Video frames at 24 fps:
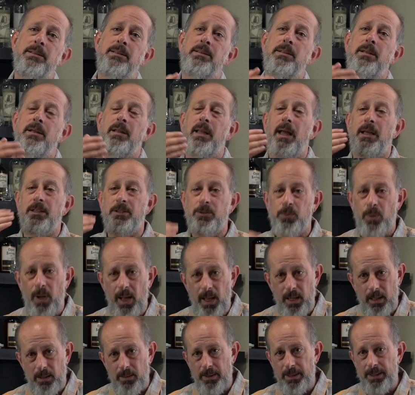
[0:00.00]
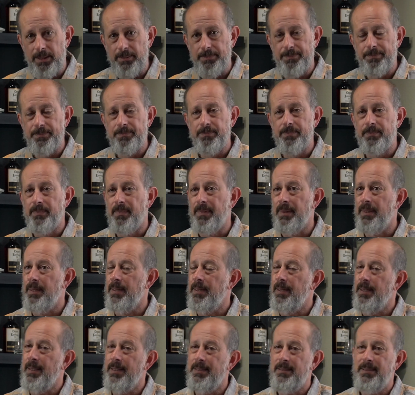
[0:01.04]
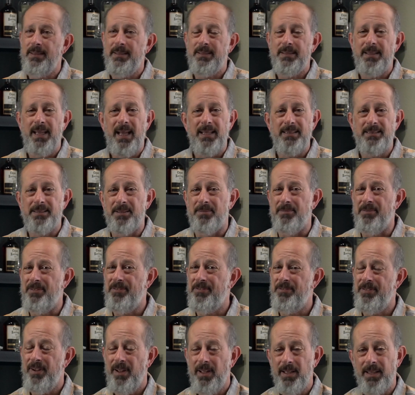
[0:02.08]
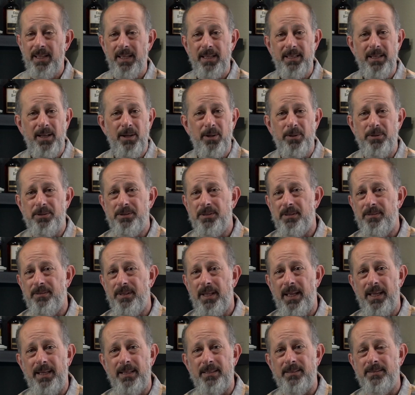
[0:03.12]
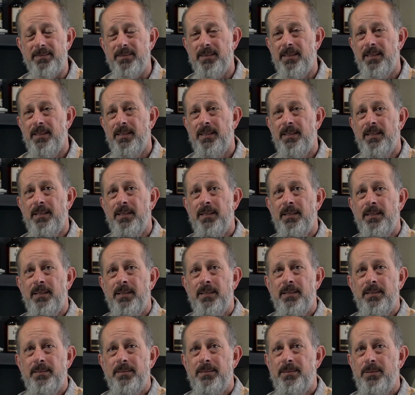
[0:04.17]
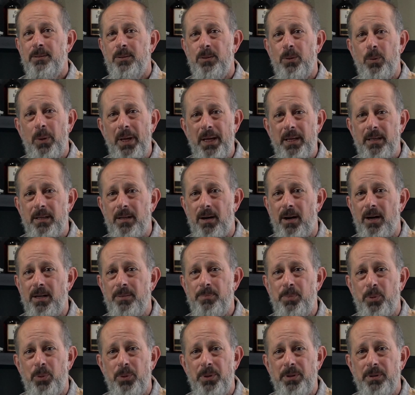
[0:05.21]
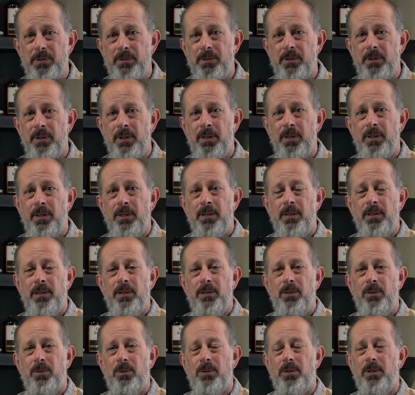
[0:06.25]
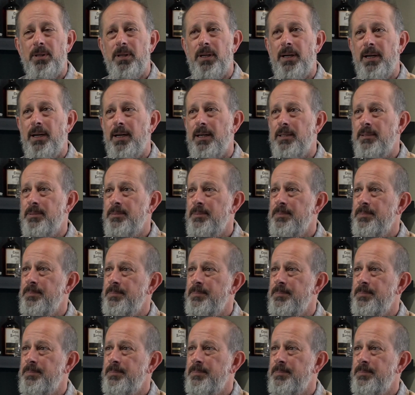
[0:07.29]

till I swallow it. It's just got some funky notes of like wet cardboard, or uh,